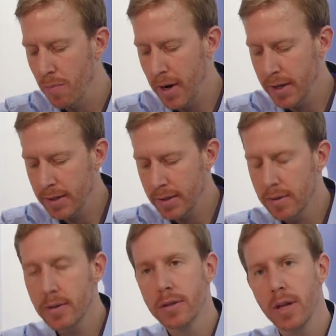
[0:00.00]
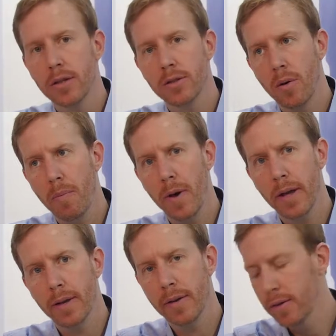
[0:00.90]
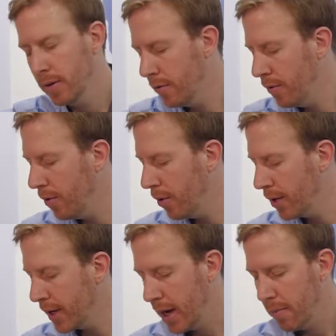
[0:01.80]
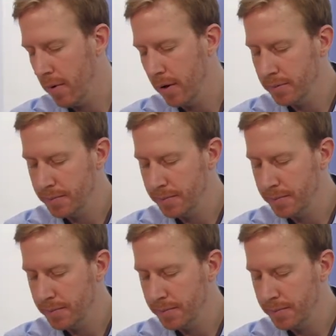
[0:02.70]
buttons, the start-stop buttons for the camera.